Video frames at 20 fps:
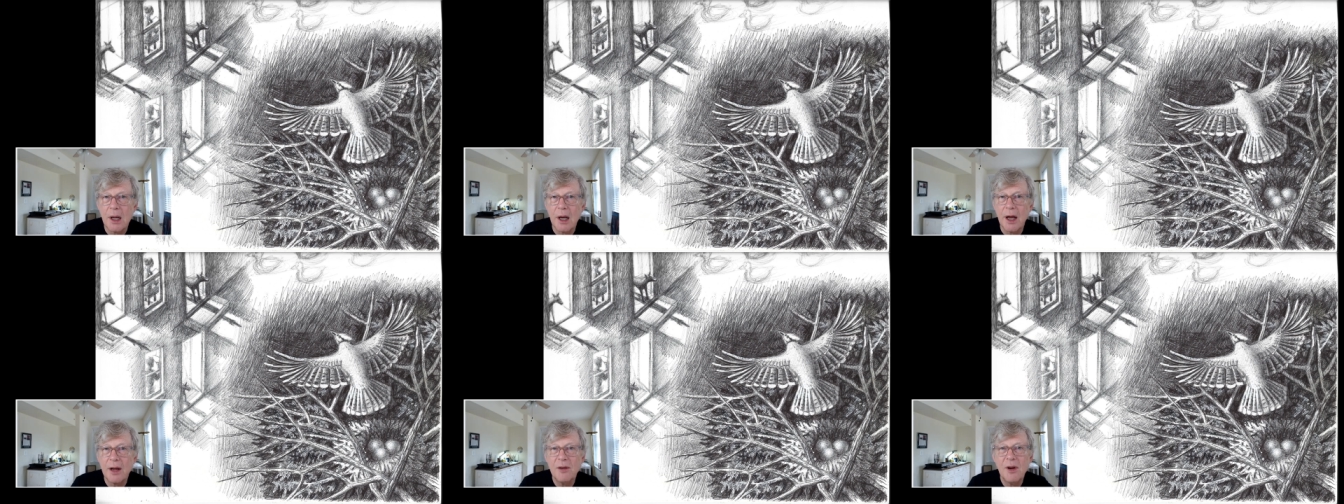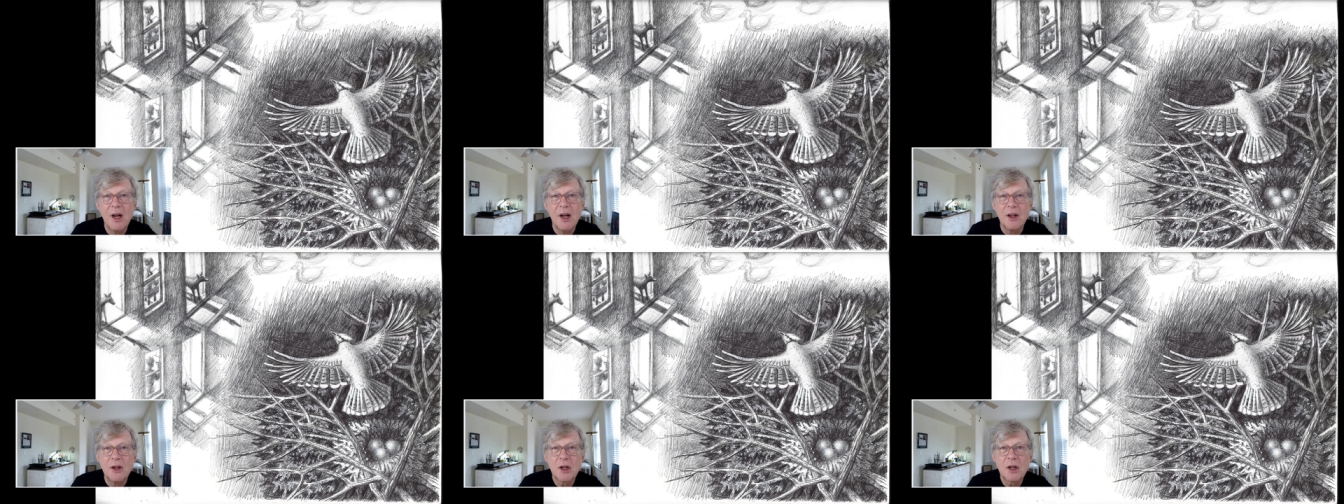And
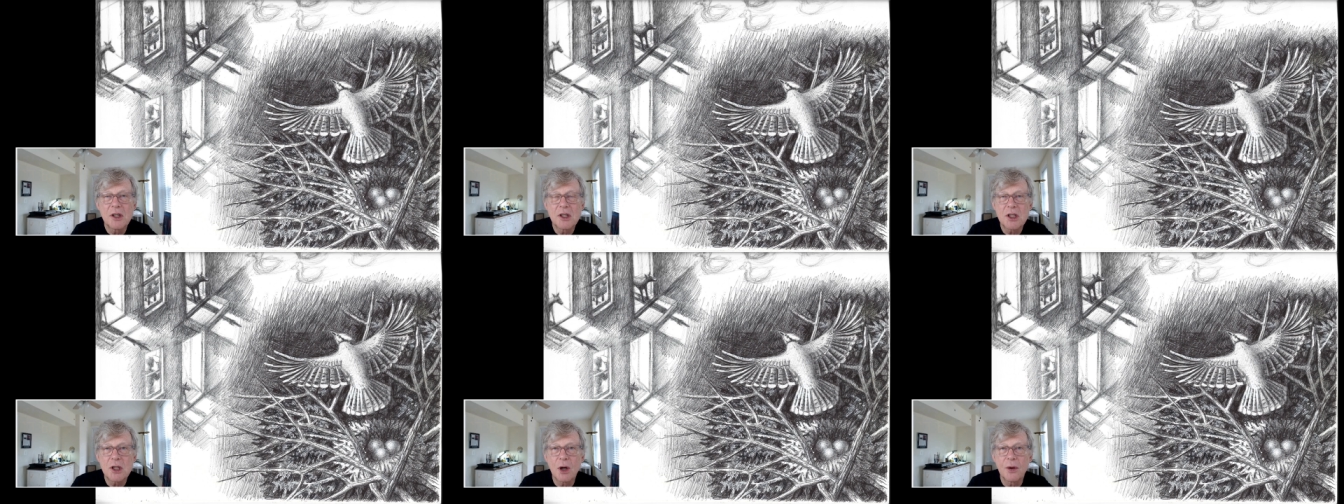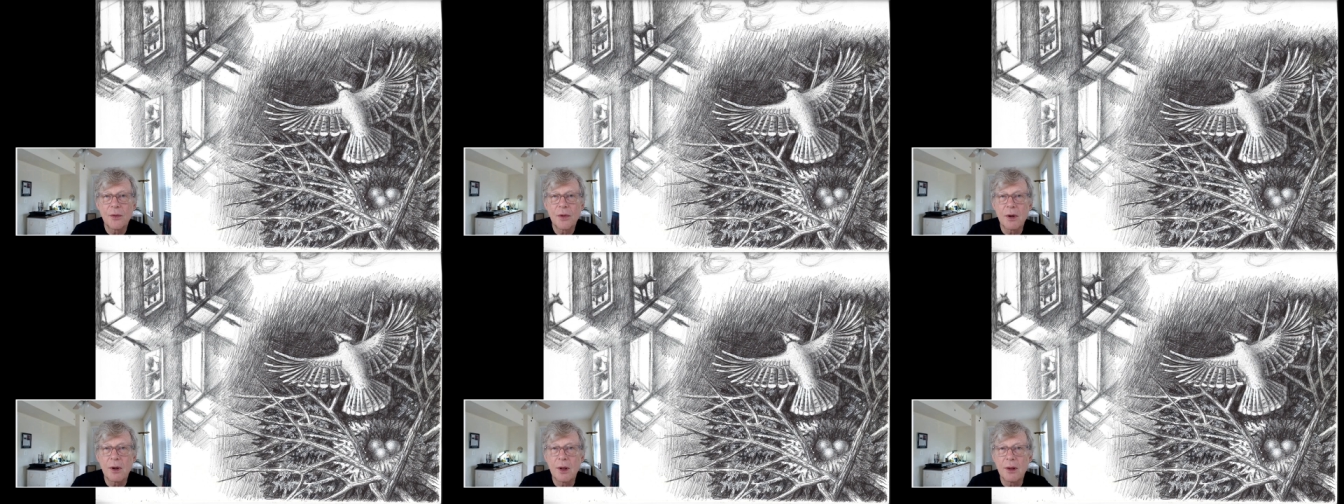you can see
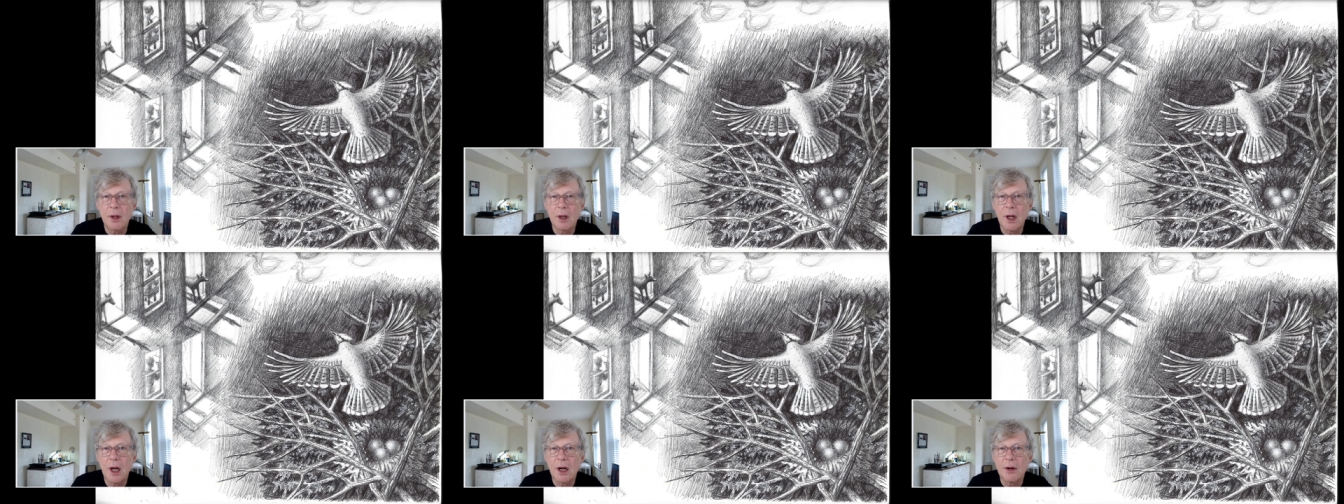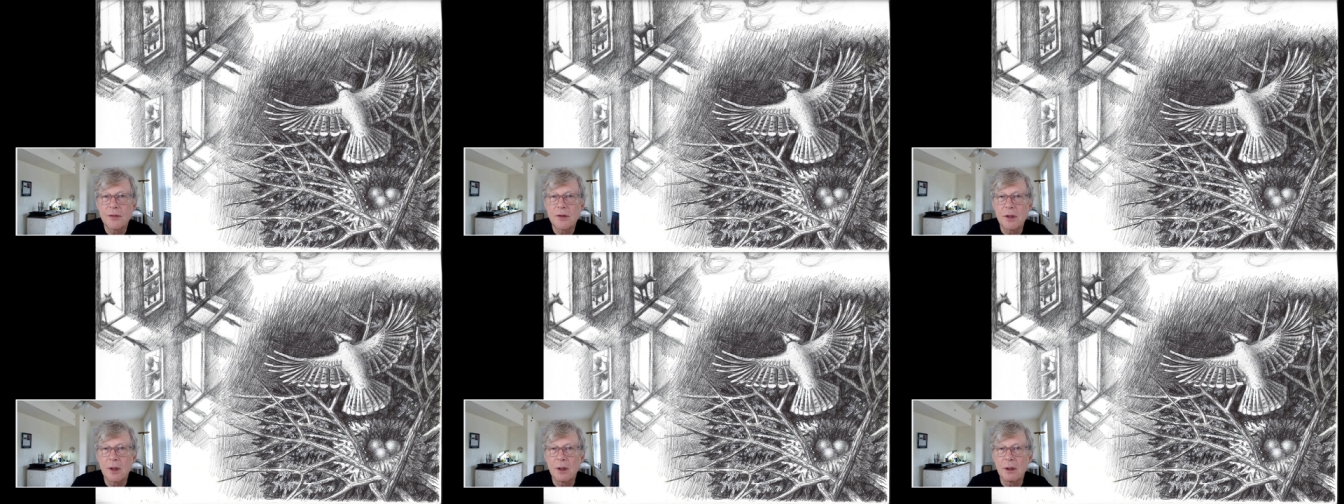over there on the
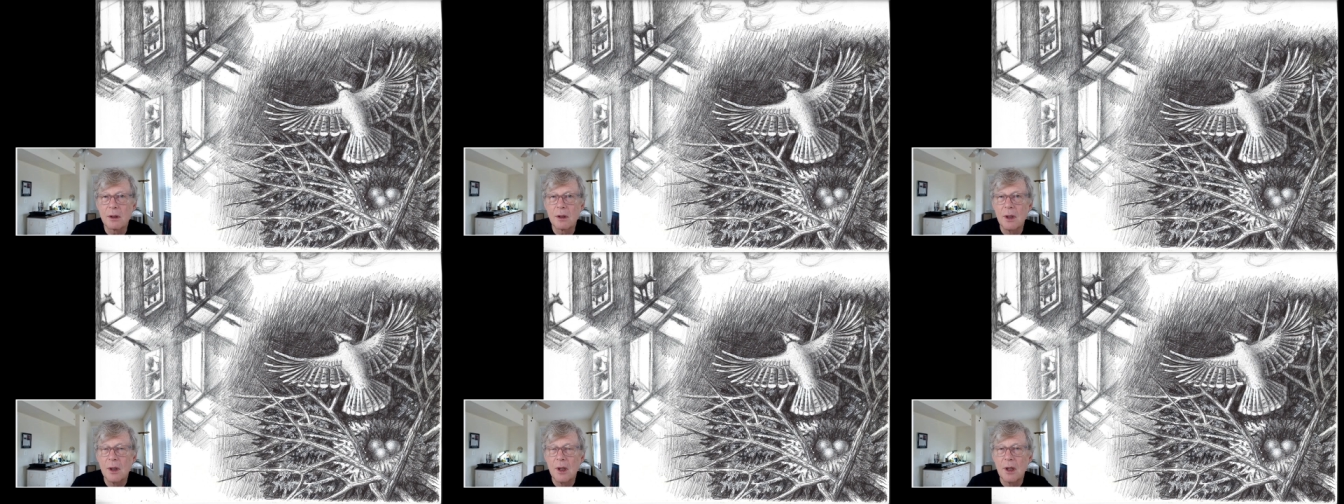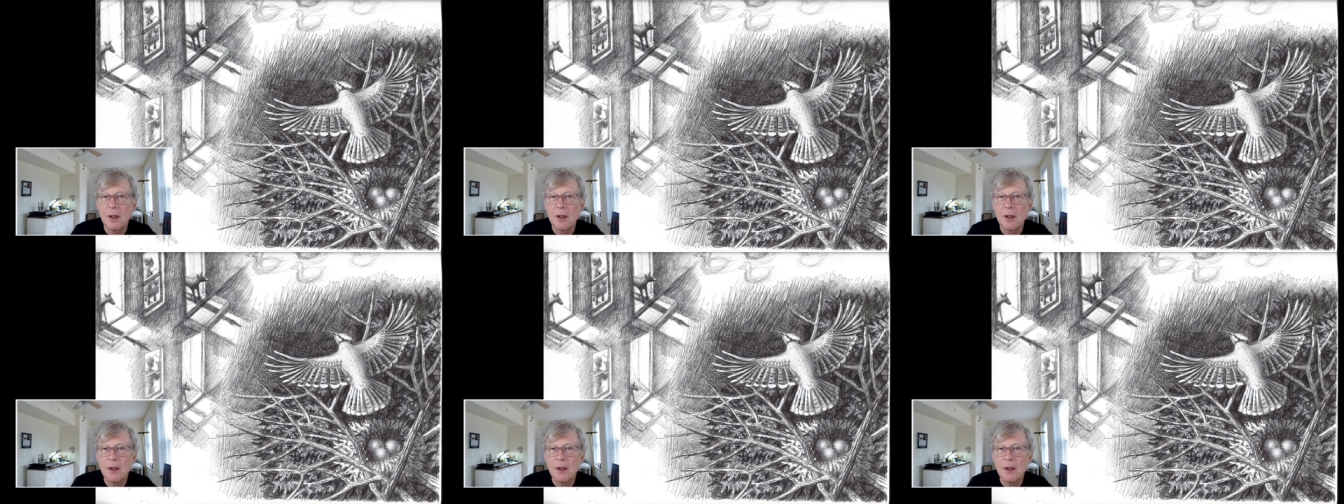left are,